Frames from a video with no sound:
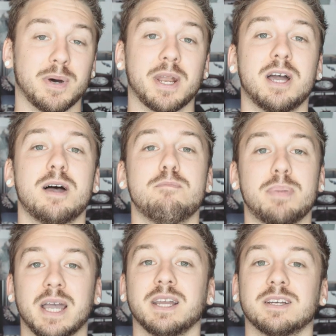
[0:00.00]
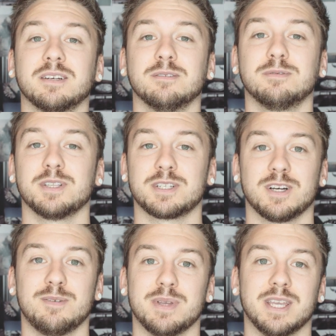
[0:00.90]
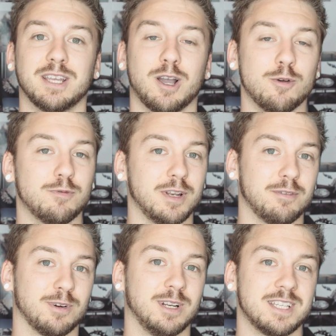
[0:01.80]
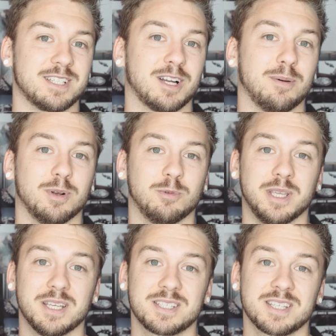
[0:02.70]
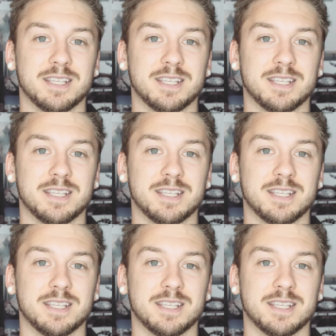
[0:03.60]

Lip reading: but I am back for the time being, hopefully for at least a couple of weeks.